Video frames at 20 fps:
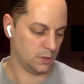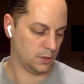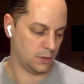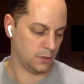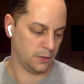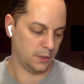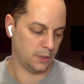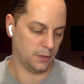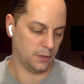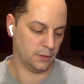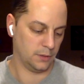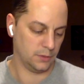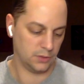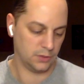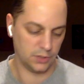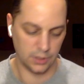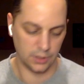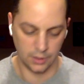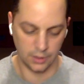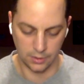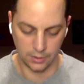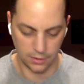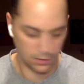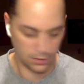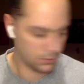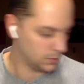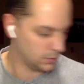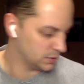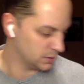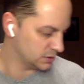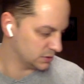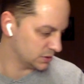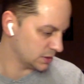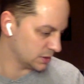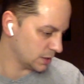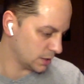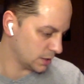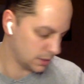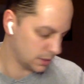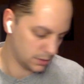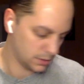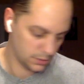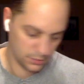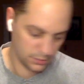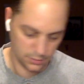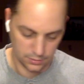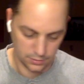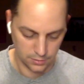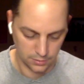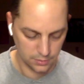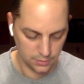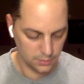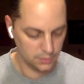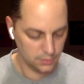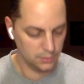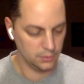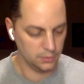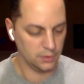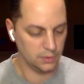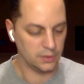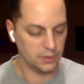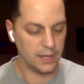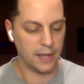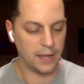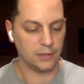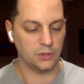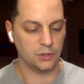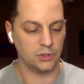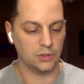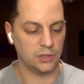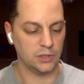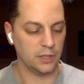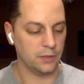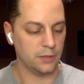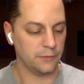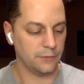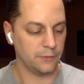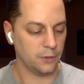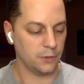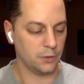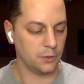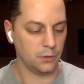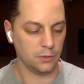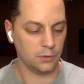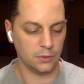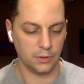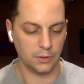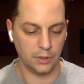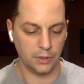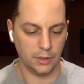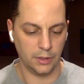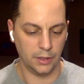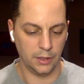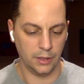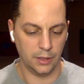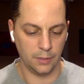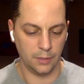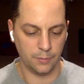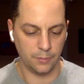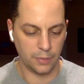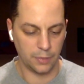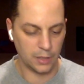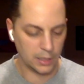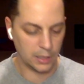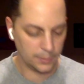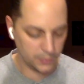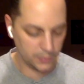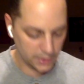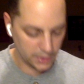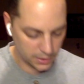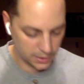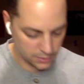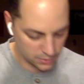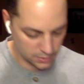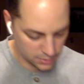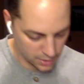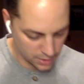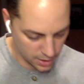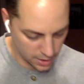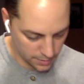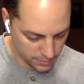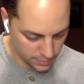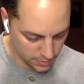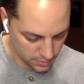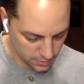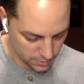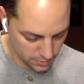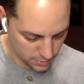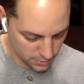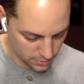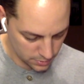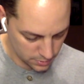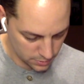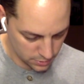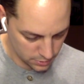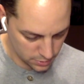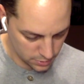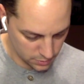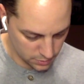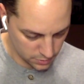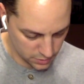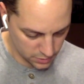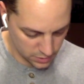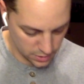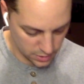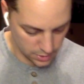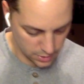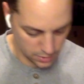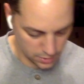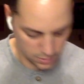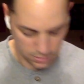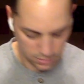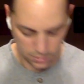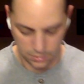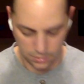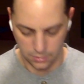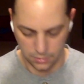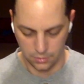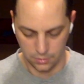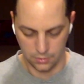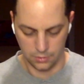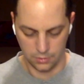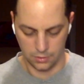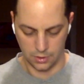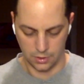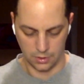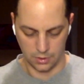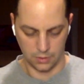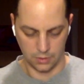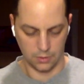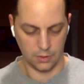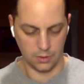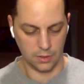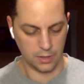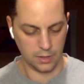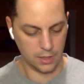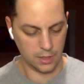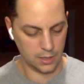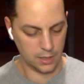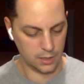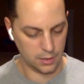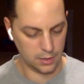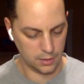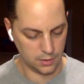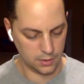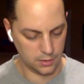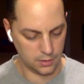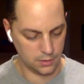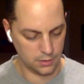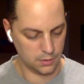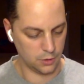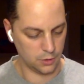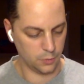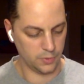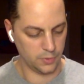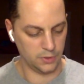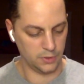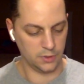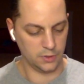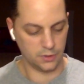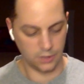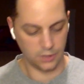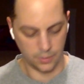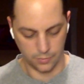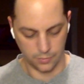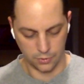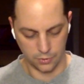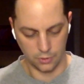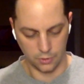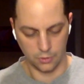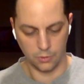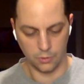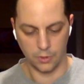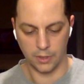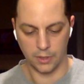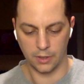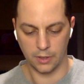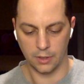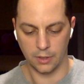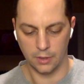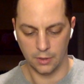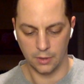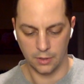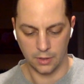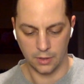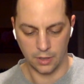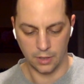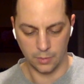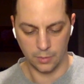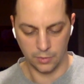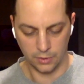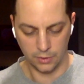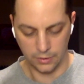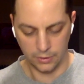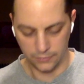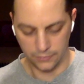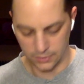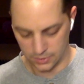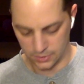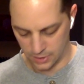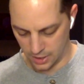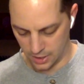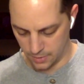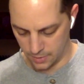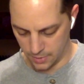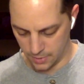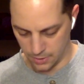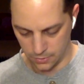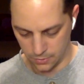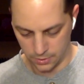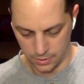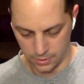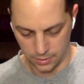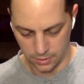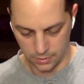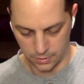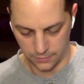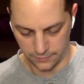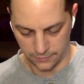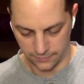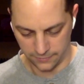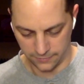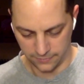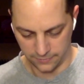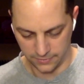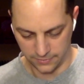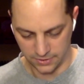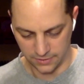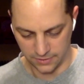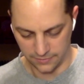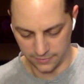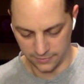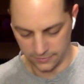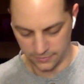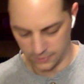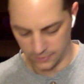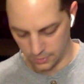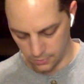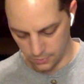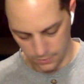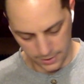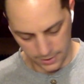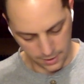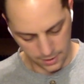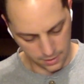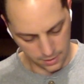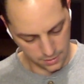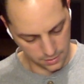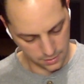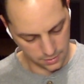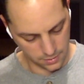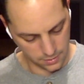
All right. So that there was a detached centerfold and popped at the top. So we'll see. Take a look at it. Open this up real quick. I believe this came out in, is it 53?